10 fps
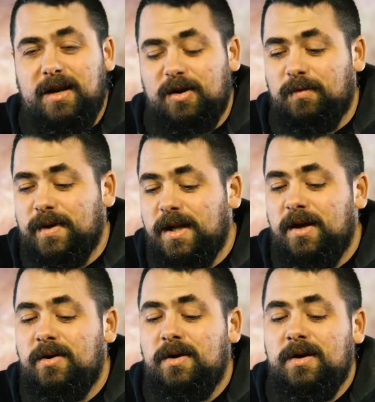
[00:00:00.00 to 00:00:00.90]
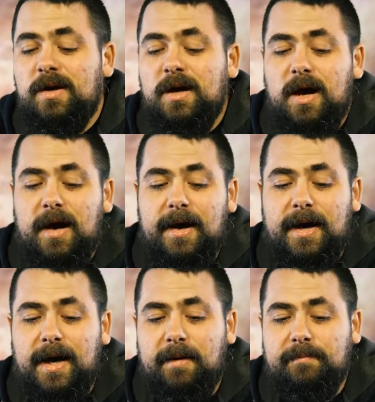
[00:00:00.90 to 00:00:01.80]
Grillo
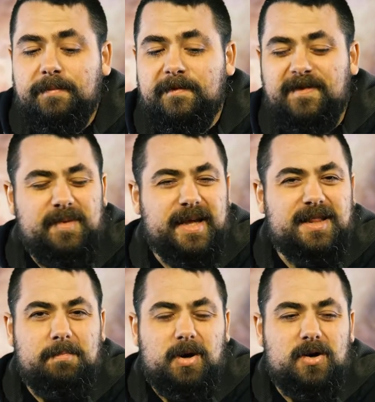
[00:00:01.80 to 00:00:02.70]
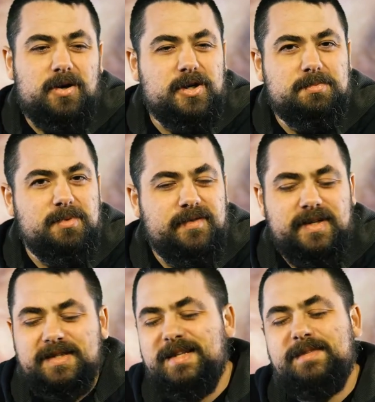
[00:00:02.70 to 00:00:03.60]
from like the Purge
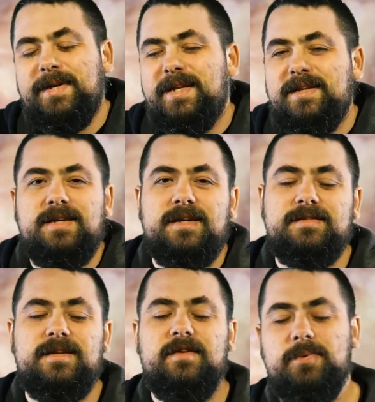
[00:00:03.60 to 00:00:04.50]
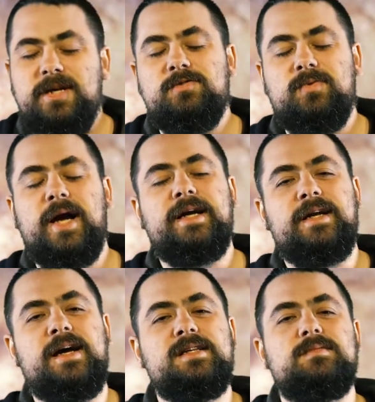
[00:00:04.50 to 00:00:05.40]
movies. And he's been in a ton of stuff, but he's
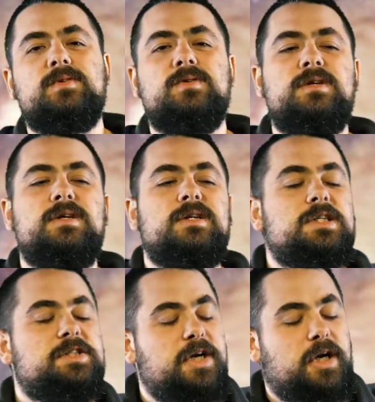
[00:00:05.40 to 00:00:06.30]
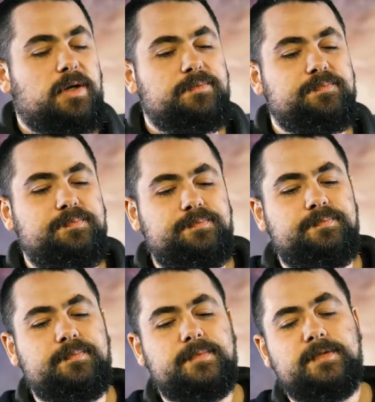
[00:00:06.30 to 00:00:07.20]
recognizable. So,
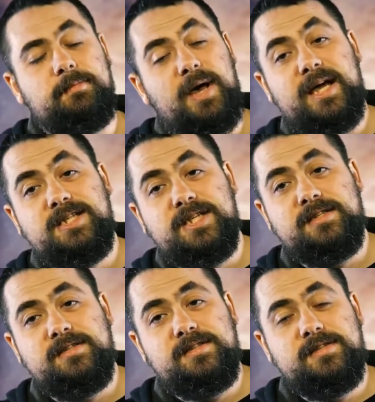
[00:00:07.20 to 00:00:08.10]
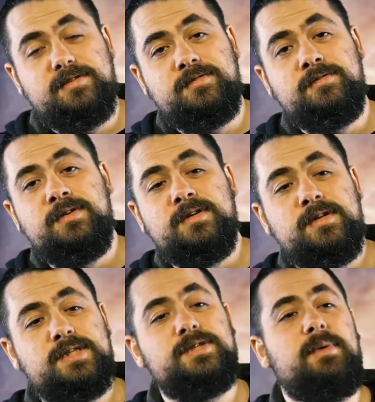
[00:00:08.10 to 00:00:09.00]
some hijinks ensue,
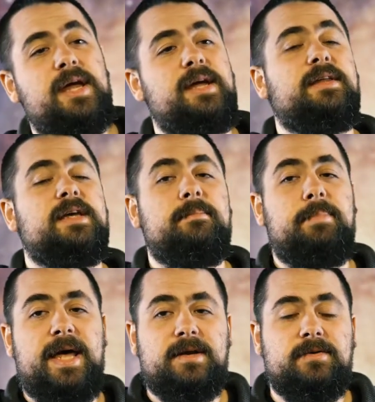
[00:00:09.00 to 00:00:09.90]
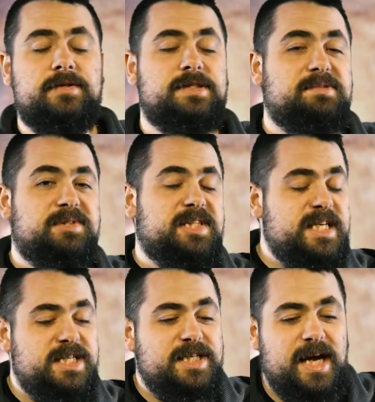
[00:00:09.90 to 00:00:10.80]
some alien battles, some
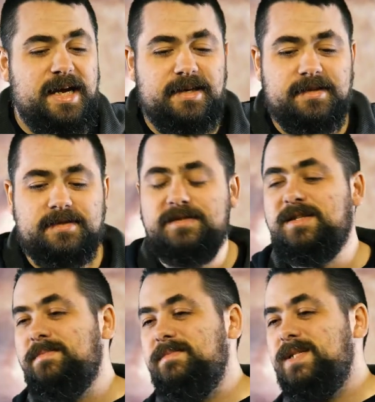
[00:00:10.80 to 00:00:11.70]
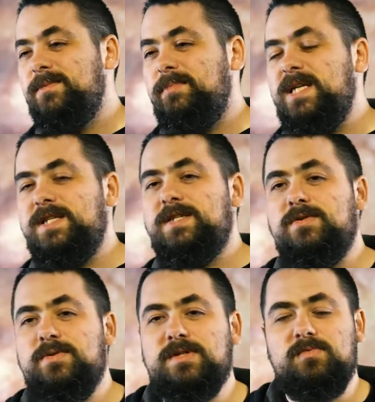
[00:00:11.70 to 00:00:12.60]
CGI-ness, some space
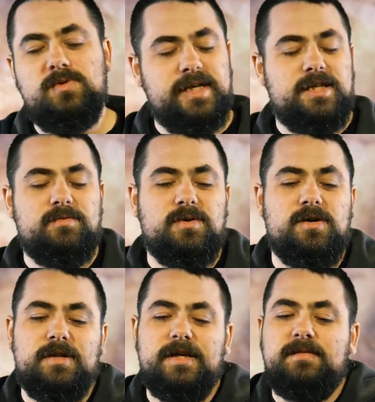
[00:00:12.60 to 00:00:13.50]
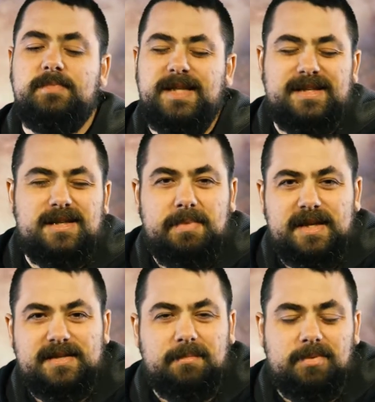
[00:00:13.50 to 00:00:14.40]
suits. So we'll get through all this, but that's the
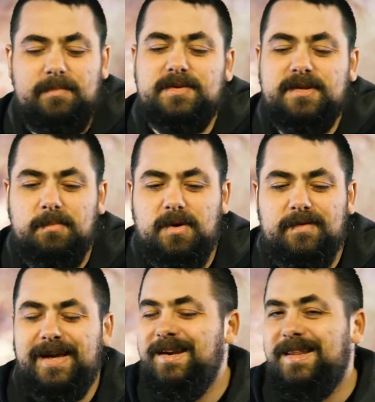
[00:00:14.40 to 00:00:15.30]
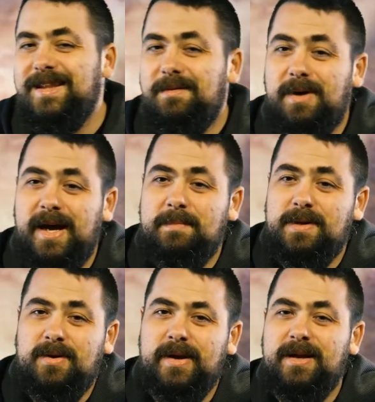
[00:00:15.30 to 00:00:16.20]
basic premise of the movie. Nothing
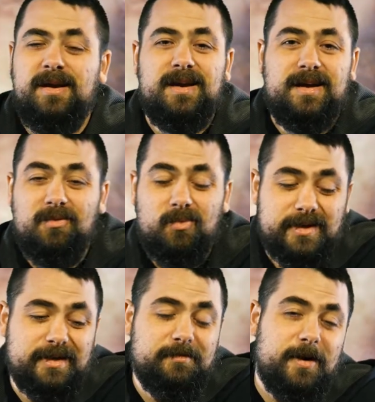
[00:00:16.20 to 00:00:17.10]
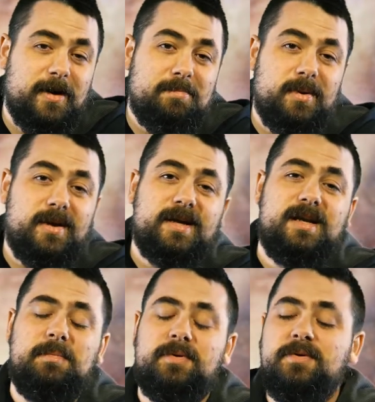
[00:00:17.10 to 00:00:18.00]
mind-blowing, really very
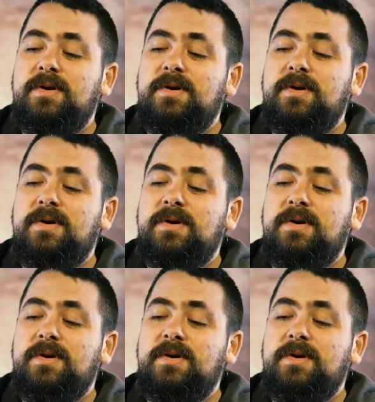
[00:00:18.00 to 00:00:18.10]
predictable.